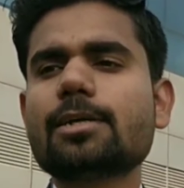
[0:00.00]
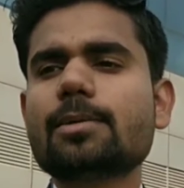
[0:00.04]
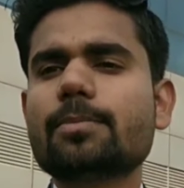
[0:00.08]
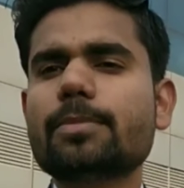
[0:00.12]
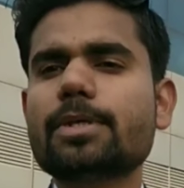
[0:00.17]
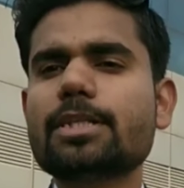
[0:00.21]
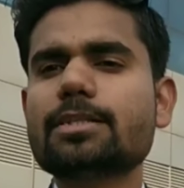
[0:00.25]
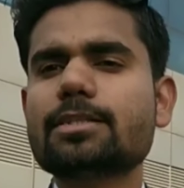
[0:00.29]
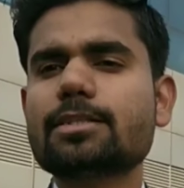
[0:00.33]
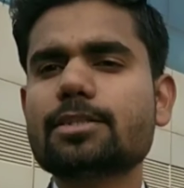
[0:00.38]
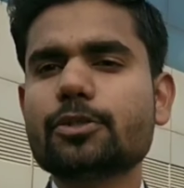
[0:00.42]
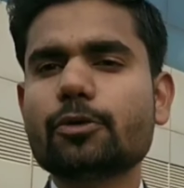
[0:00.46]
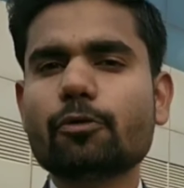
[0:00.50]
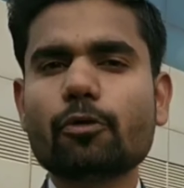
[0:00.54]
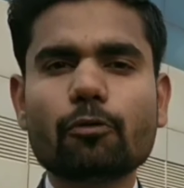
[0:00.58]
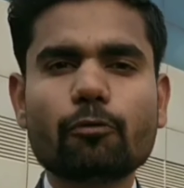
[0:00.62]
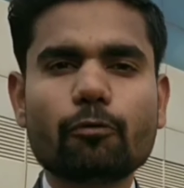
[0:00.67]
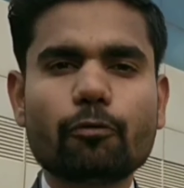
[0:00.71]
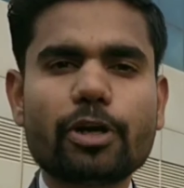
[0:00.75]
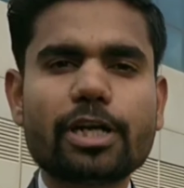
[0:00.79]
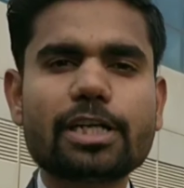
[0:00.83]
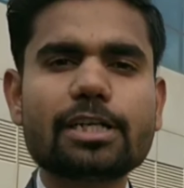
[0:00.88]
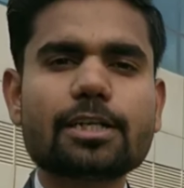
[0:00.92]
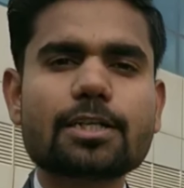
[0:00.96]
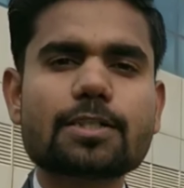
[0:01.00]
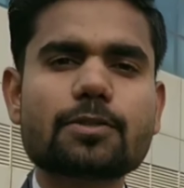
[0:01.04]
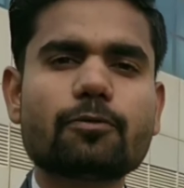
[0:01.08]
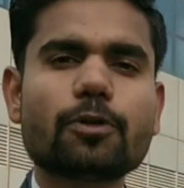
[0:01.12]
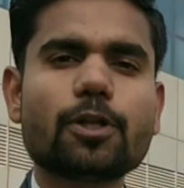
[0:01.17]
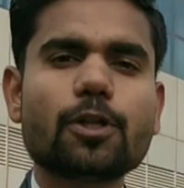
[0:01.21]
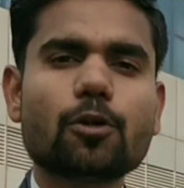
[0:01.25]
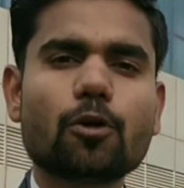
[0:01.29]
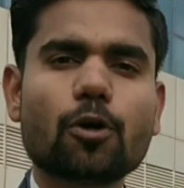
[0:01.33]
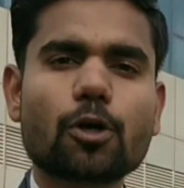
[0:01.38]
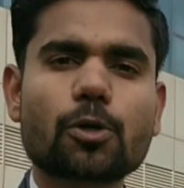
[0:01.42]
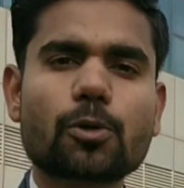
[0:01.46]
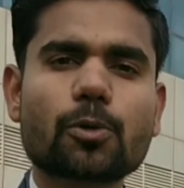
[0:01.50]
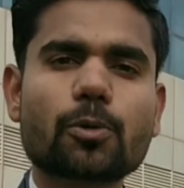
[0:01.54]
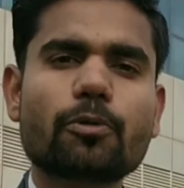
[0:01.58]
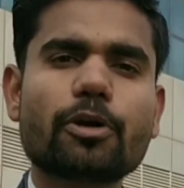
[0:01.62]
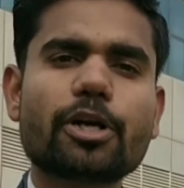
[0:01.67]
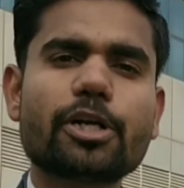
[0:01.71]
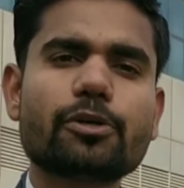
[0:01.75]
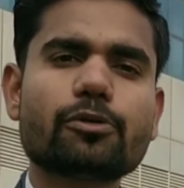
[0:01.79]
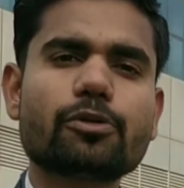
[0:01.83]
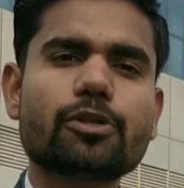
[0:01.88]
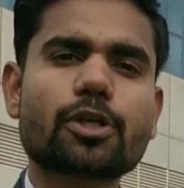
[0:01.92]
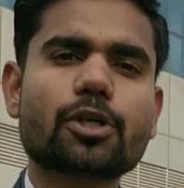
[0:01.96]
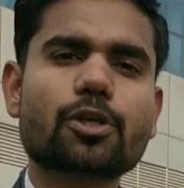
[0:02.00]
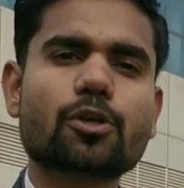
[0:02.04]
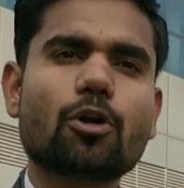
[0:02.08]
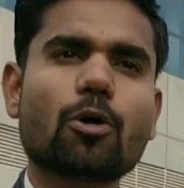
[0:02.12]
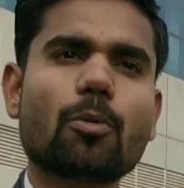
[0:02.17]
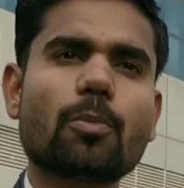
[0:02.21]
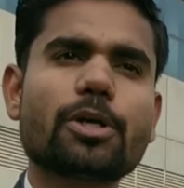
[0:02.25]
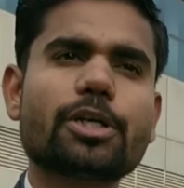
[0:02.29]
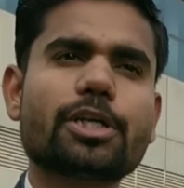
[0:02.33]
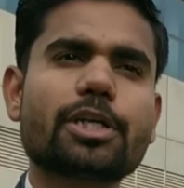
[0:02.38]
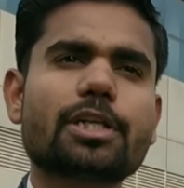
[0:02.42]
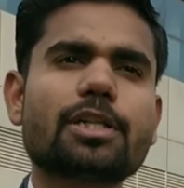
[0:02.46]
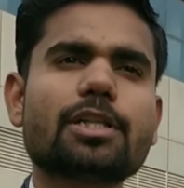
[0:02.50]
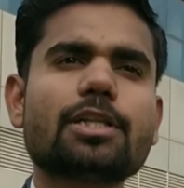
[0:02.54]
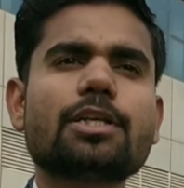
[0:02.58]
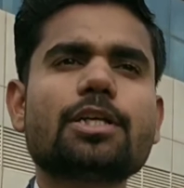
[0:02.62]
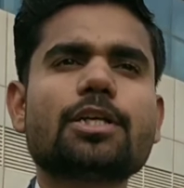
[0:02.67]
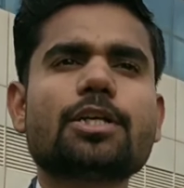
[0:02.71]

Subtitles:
means your vendors will not provide you the raw material.